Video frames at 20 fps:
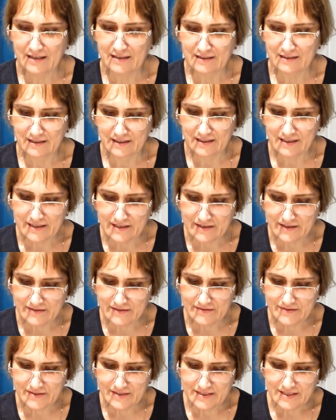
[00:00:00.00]

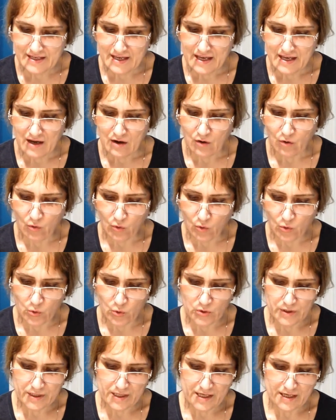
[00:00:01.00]
leaves
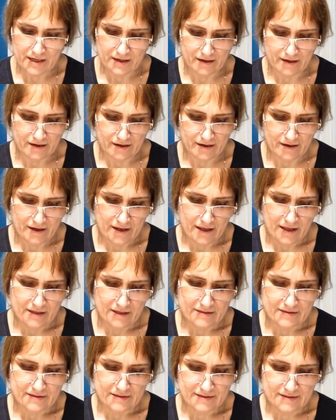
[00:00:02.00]
all year.
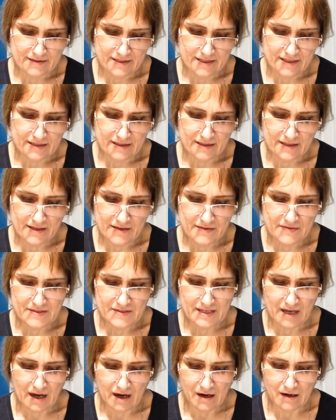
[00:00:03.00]
The thin
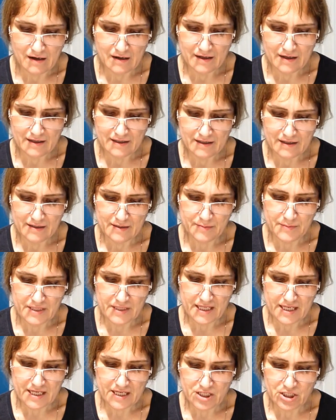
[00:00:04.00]
leaves are an
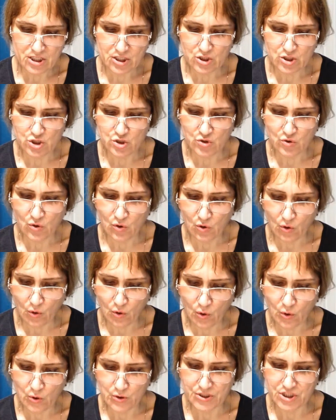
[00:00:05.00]
adaptation to
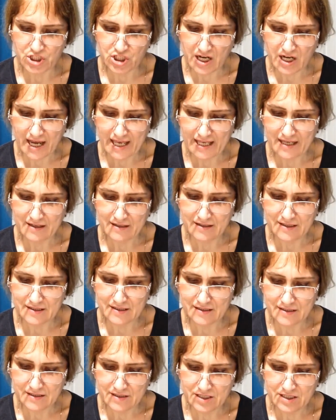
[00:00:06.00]
cold, dry
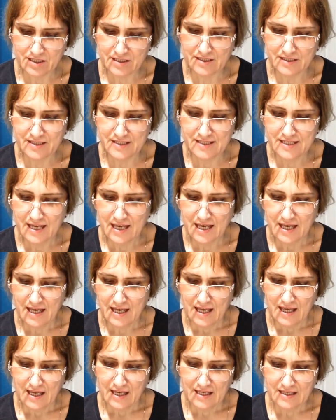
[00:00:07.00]
conditions
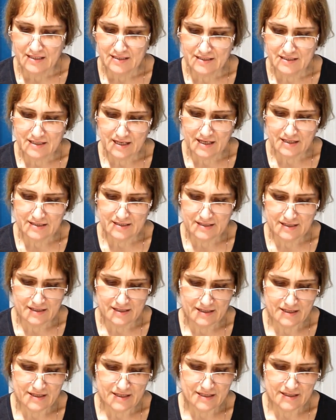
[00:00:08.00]
in that the
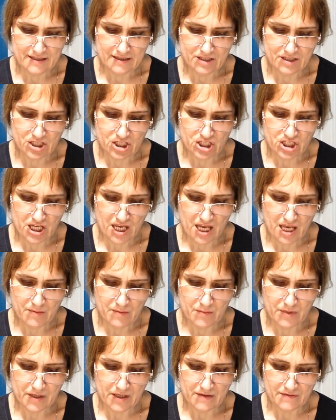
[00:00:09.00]
needle
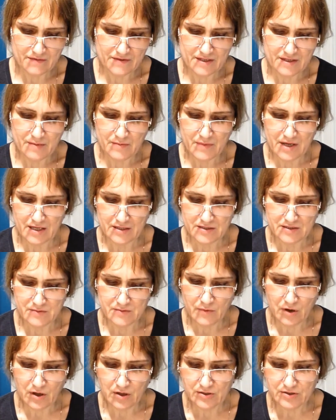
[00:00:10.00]
shape gives them a
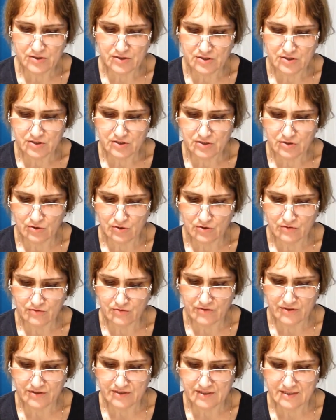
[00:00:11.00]
small
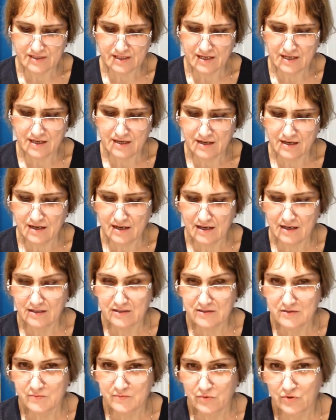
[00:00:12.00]
surface area
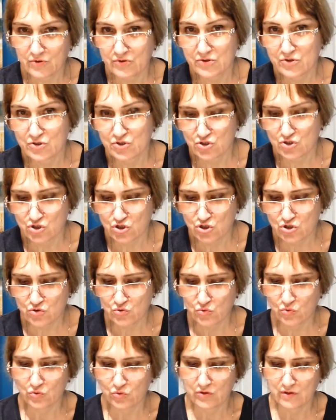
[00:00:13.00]
exposed
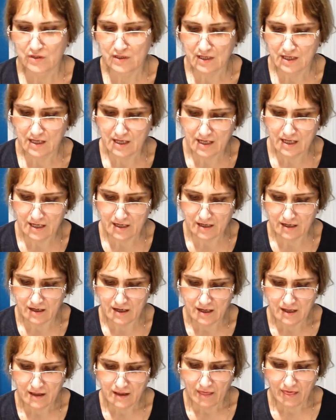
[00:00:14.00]
to the air,
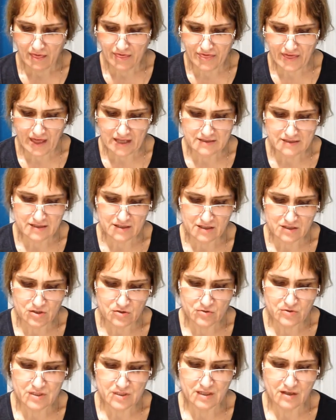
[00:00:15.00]
thus
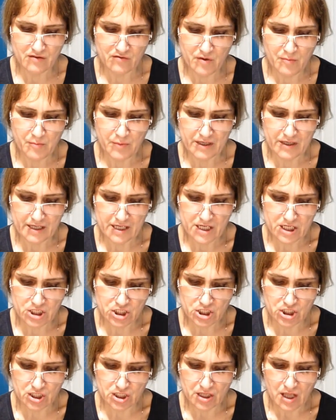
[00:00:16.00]
reducing
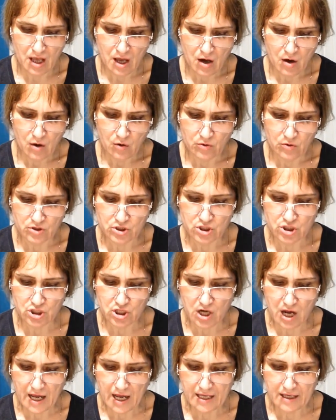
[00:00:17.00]
evaporation or
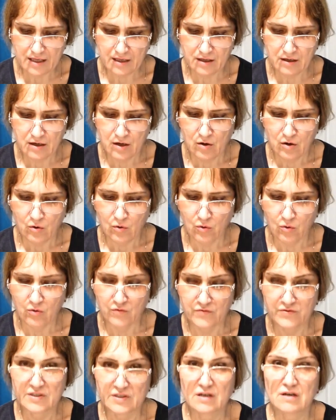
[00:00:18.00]
drying
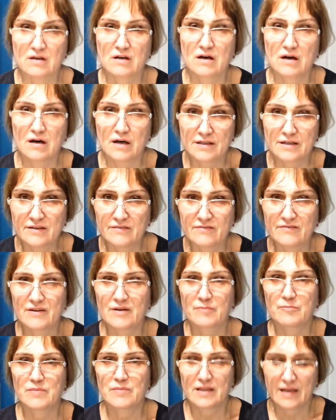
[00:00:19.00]
of the conifer
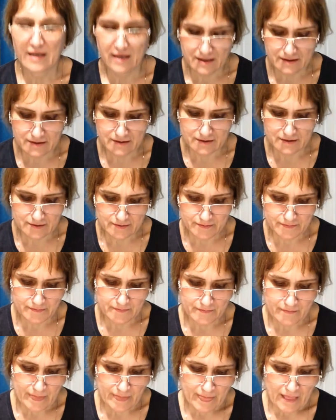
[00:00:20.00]
plant.
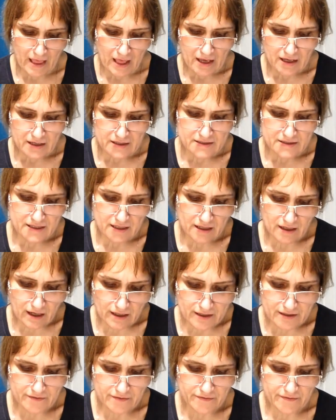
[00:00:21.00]
The
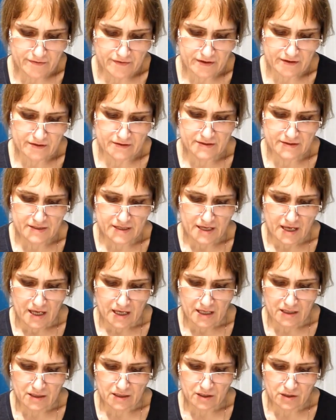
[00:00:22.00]
conifers
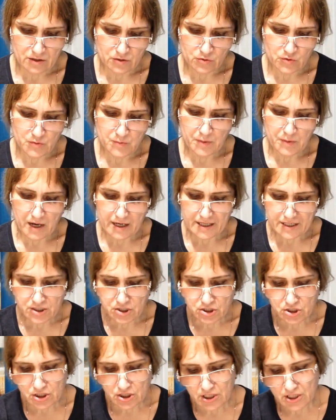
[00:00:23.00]
include pine
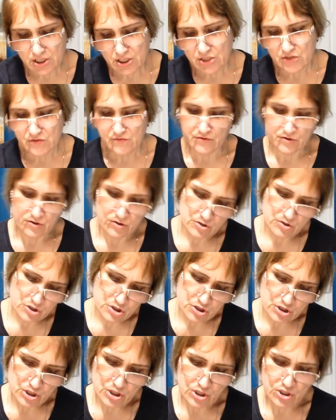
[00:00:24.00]
trees, fir
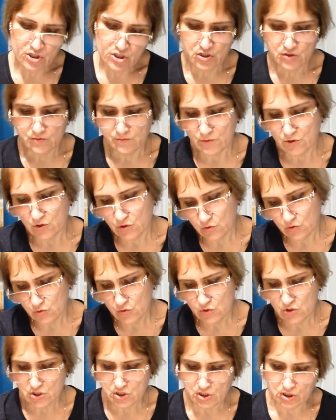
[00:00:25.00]
trees,
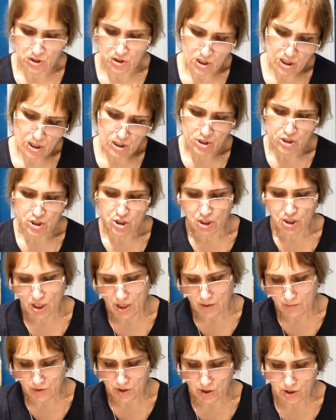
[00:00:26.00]
spruce, larch,
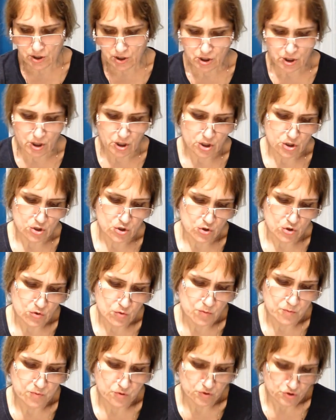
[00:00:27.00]
hemlock, and yew
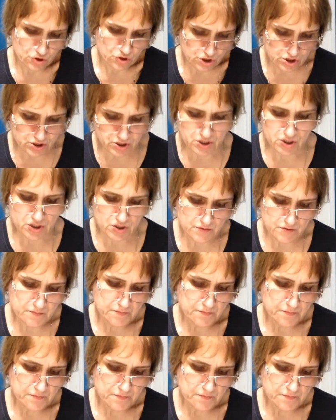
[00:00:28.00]
bushes.